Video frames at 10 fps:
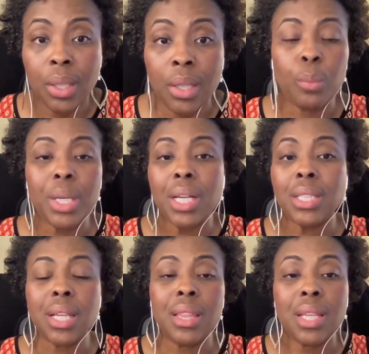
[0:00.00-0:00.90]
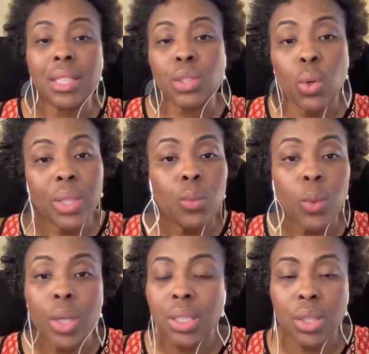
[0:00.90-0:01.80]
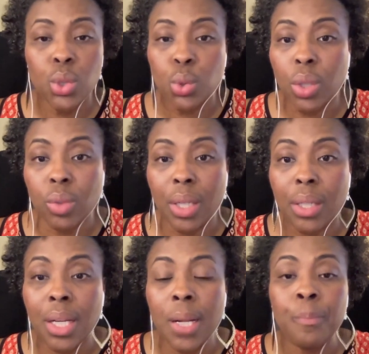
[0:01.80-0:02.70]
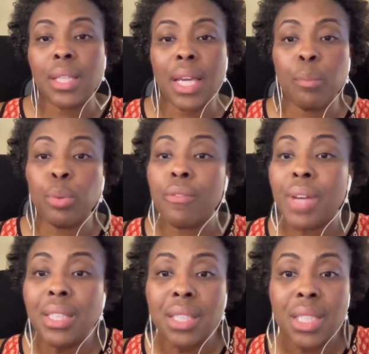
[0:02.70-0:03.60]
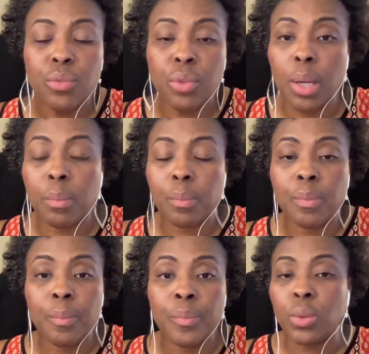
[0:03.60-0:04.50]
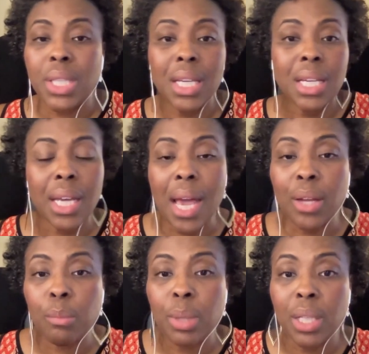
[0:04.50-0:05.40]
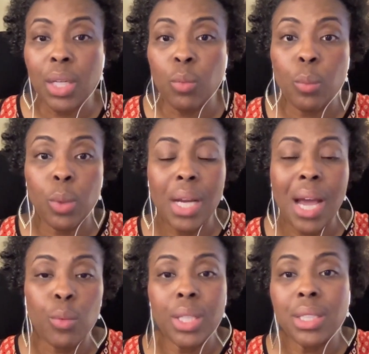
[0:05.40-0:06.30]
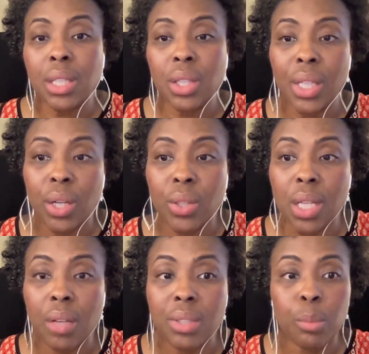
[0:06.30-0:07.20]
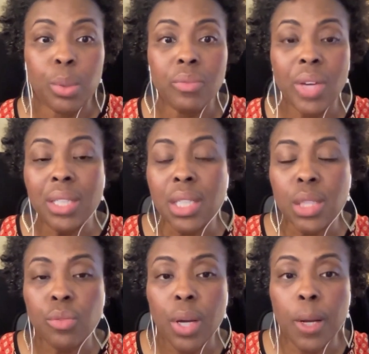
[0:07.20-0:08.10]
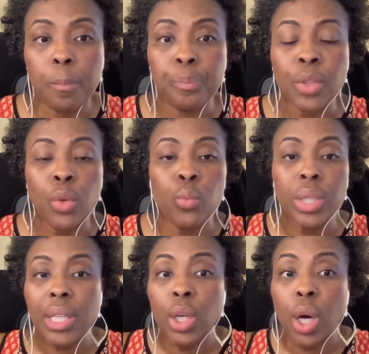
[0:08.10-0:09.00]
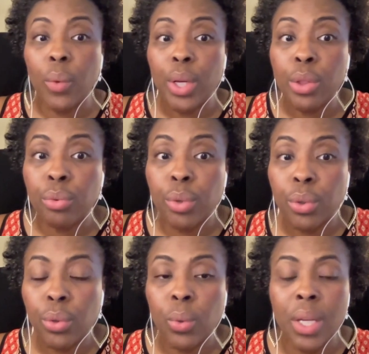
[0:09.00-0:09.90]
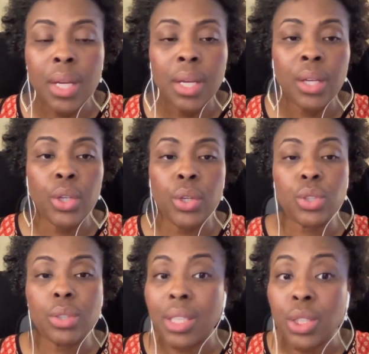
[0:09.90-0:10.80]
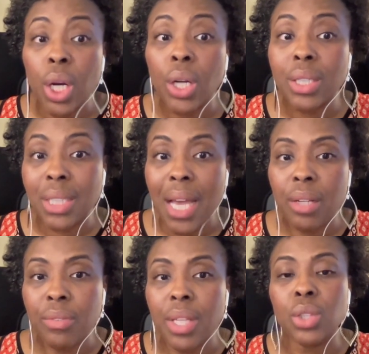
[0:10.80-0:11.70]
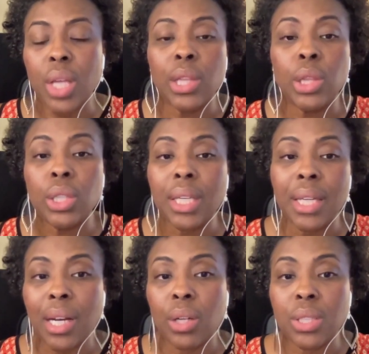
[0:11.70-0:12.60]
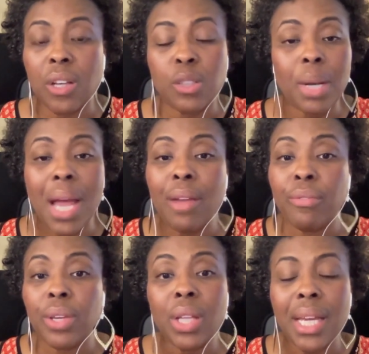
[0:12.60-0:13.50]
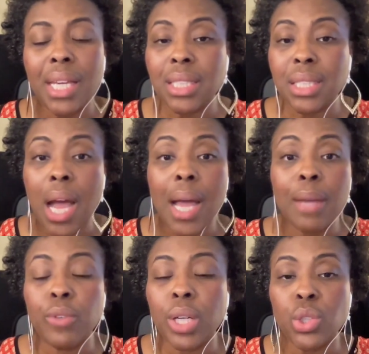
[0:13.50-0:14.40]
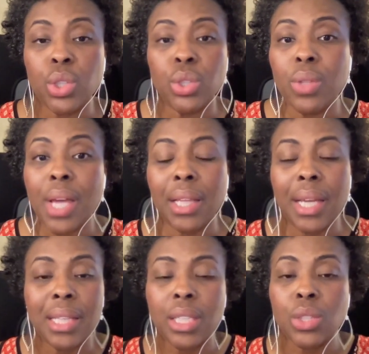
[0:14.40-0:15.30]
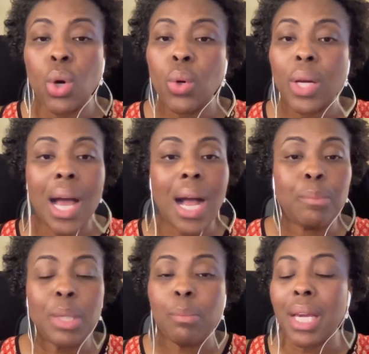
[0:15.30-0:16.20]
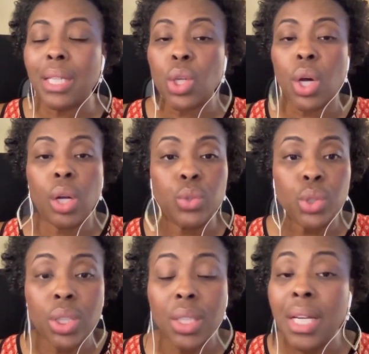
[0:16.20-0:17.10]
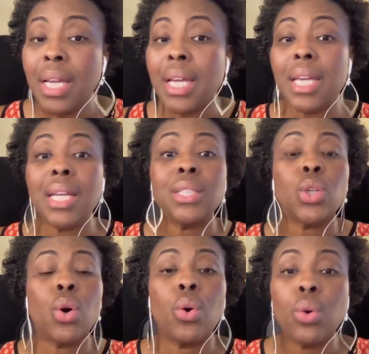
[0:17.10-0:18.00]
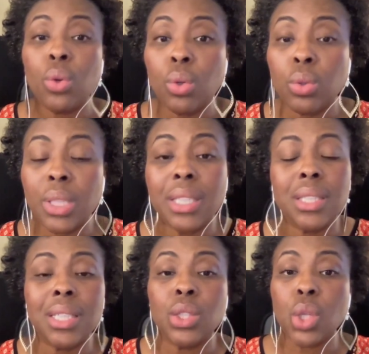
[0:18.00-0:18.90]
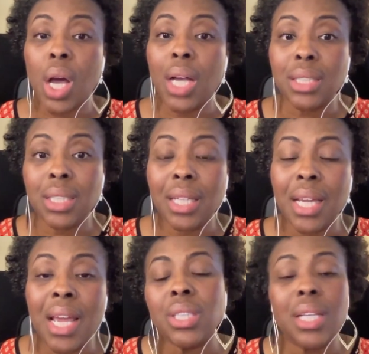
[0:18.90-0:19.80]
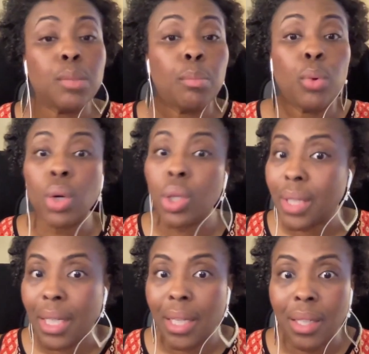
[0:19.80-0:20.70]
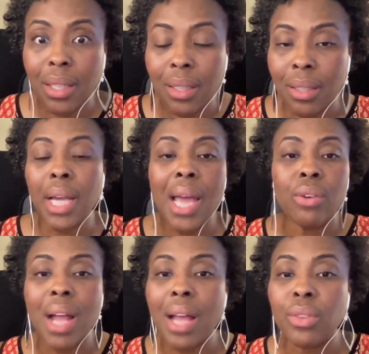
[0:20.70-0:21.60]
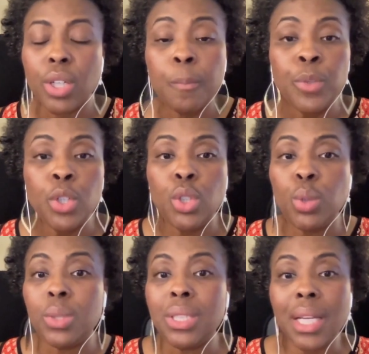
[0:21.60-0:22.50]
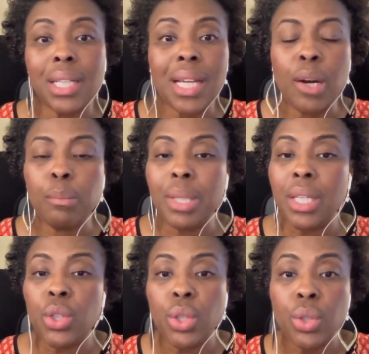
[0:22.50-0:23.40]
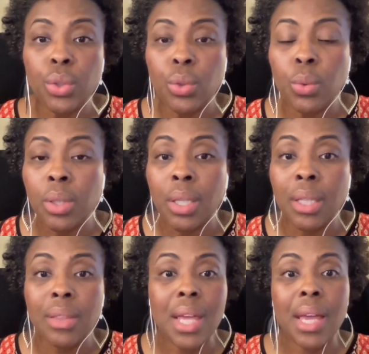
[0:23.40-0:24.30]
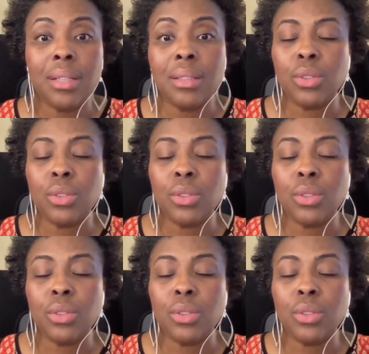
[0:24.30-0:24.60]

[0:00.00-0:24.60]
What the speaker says: Because this only works in the short run. It prevents us from taking accountability when we're not willing to look at ourselves. It prevents us from really going through, the dark side of things and looking at ourselves. But I feel like it's time for us to do that. Like this whole copy paste culture, it's old, it's exhausting, it's boring. I'd rather you stand out being you than